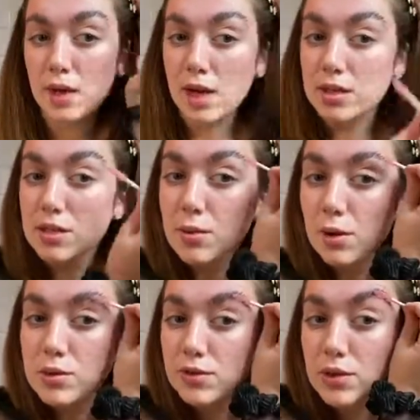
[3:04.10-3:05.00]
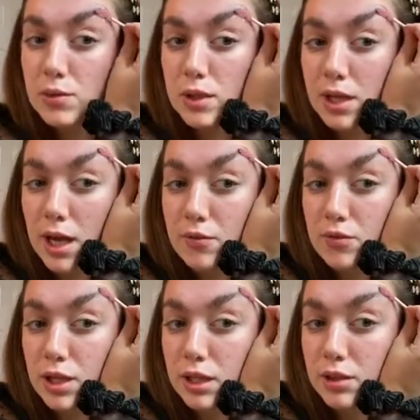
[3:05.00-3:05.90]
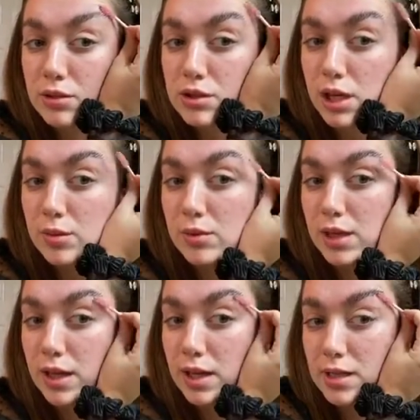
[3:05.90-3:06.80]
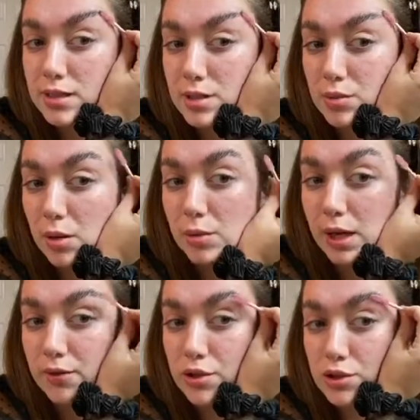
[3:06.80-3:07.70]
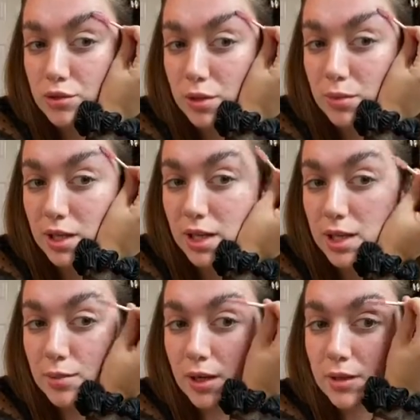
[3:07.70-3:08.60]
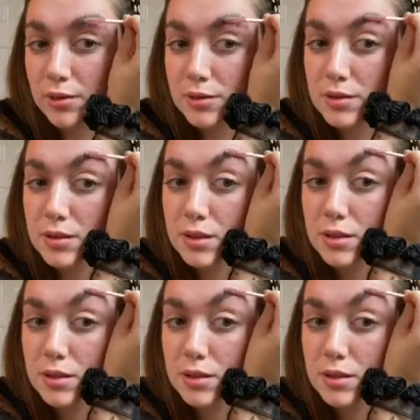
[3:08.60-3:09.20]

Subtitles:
I suppose if you want to get a really good shape with this, you'd probably have to trim your eyebrows